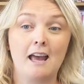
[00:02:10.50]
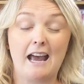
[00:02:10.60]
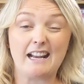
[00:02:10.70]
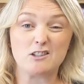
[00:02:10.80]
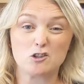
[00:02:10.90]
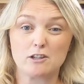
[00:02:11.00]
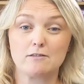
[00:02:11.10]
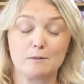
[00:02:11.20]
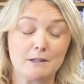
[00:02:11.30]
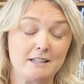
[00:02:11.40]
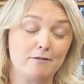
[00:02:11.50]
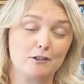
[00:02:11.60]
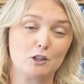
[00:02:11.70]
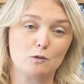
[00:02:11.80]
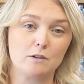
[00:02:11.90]
and it just gives them a
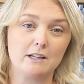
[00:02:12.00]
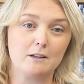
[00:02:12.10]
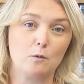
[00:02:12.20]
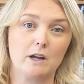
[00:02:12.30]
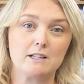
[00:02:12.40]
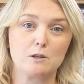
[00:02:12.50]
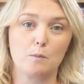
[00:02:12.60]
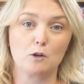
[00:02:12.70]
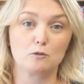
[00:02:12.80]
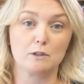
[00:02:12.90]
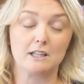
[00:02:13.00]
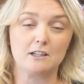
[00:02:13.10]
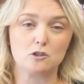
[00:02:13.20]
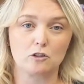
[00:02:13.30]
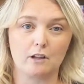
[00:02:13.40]
different, unique way to bond with
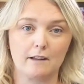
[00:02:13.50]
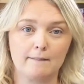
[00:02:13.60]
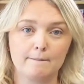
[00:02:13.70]
each other.